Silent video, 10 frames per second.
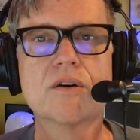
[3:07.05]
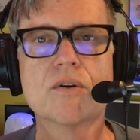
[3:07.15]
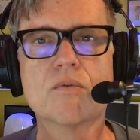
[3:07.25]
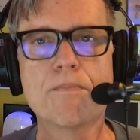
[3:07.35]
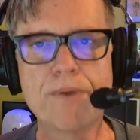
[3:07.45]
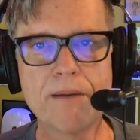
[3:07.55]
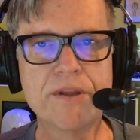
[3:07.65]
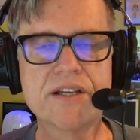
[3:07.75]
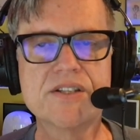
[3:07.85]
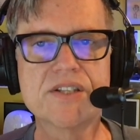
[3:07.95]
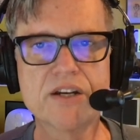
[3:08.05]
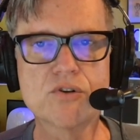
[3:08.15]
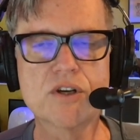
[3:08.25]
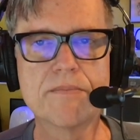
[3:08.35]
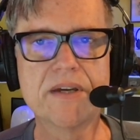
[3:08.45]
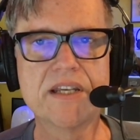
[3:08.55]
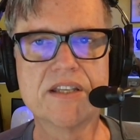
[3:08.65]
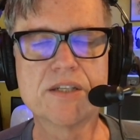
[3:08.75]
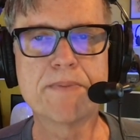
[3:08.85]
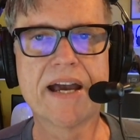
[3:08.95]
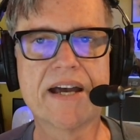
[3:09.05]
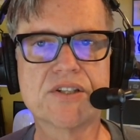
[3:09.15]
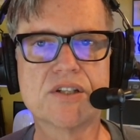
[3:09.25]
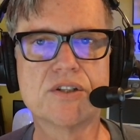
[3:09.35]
Republican Central Committee this past